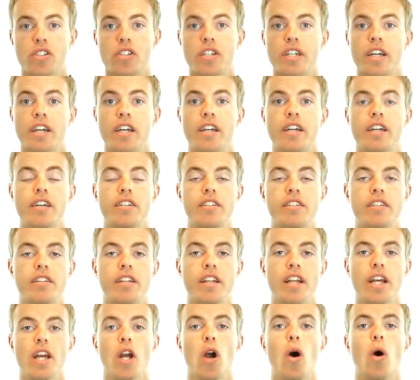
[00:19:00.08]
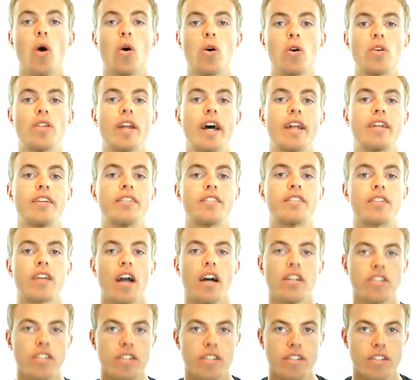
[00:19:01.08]
say is the all that is
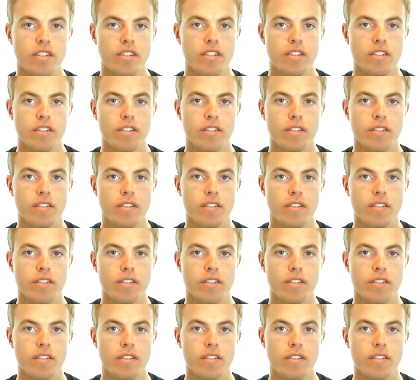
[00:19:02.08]
consciousness.